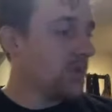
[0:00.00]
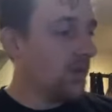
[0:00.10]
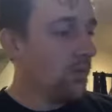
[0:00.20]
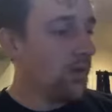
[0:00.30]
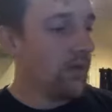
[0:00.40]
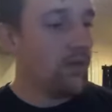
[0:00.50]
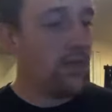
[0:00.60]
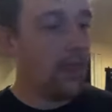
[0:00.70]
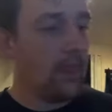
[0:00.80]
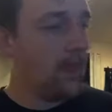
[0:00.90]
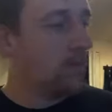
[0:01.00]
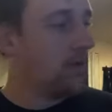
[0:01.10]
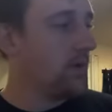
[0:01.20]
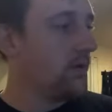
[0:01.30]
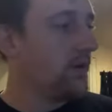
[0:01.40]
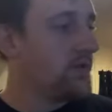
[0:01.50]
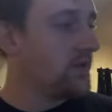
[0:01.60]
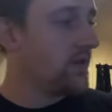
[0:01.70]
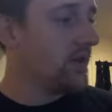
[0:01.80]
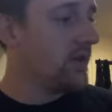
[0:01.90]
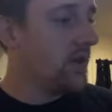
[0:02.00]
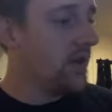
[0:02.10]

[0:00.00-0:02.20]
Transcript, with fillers: what I'm going to touch on